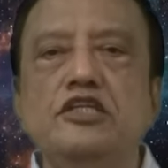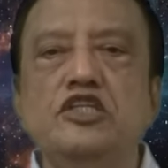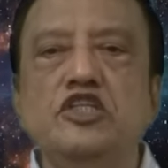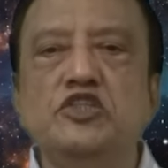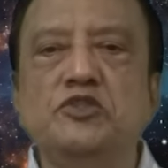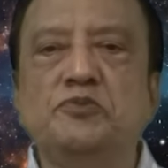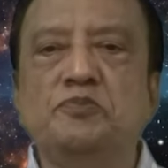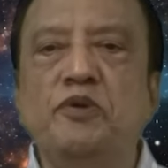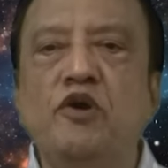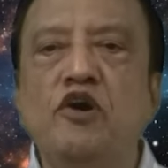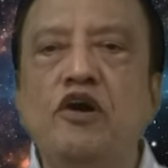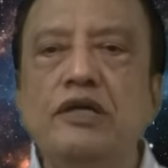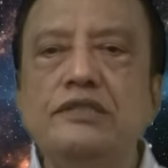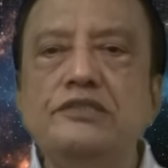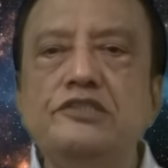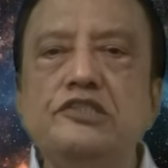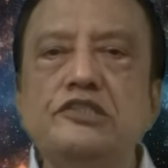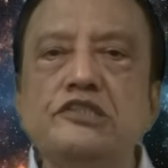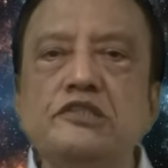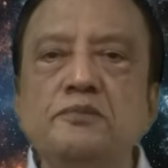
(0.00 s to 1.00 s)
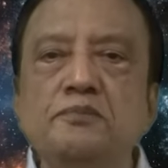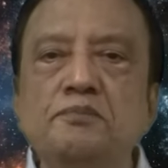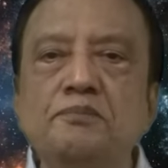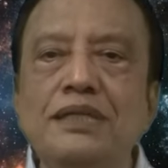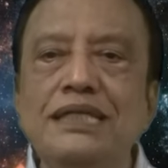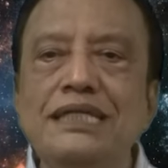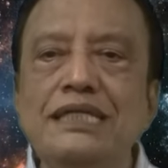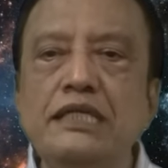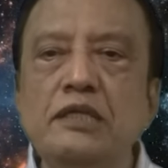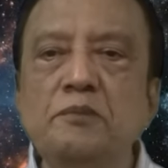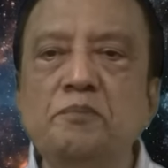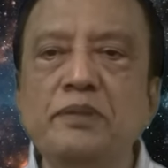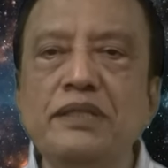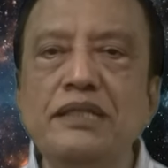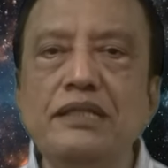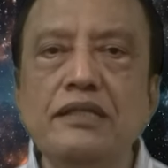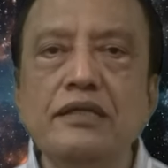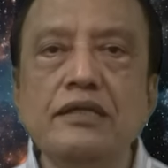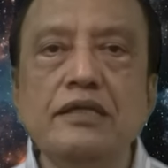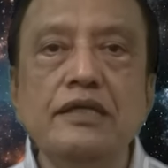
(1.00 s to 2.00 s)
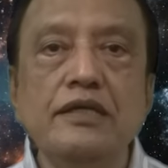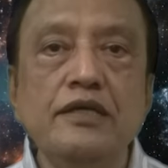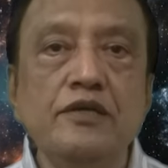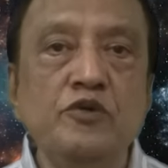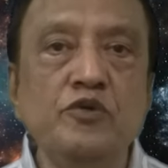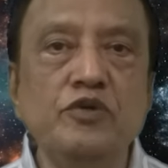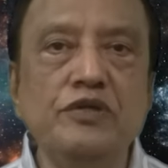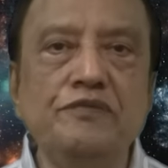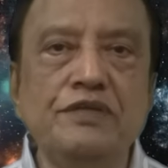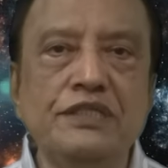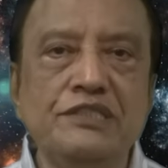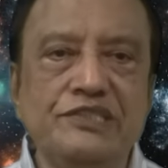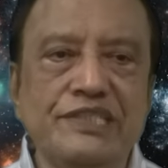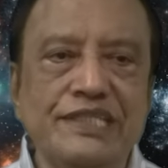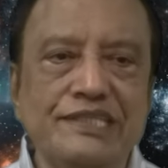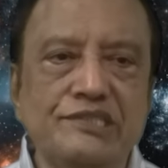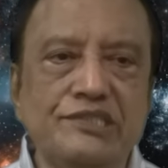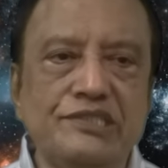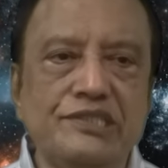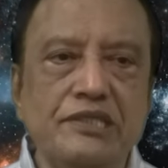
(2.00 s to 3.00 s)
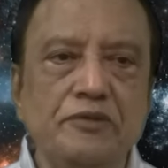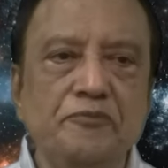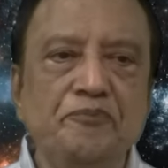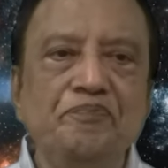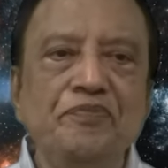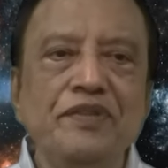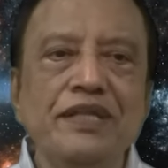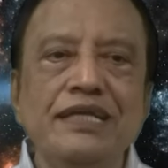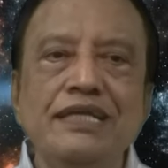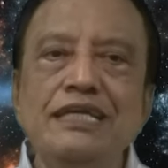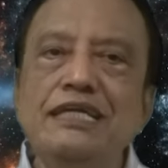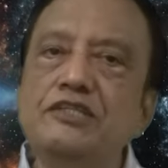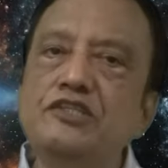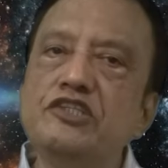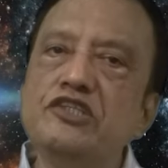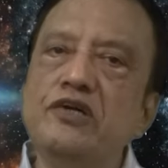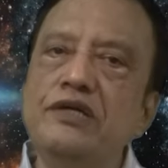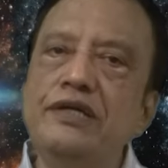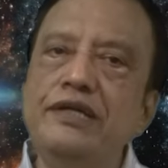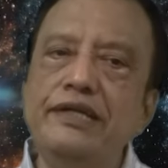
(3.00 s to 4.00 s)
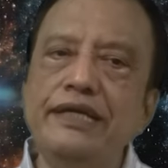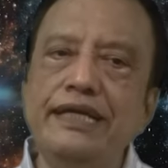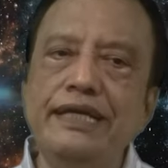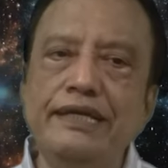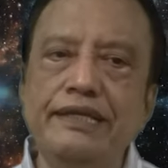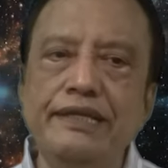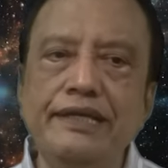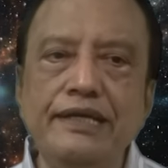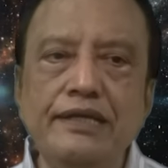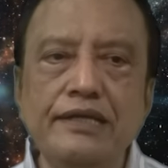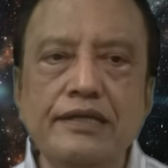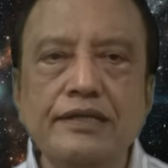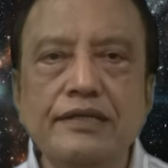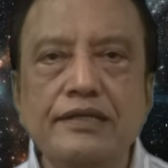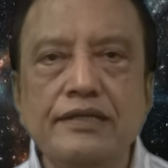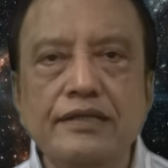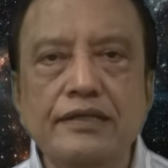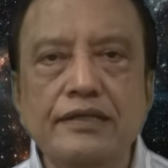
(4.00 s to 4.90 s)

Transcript: spawns multiple universes, each containing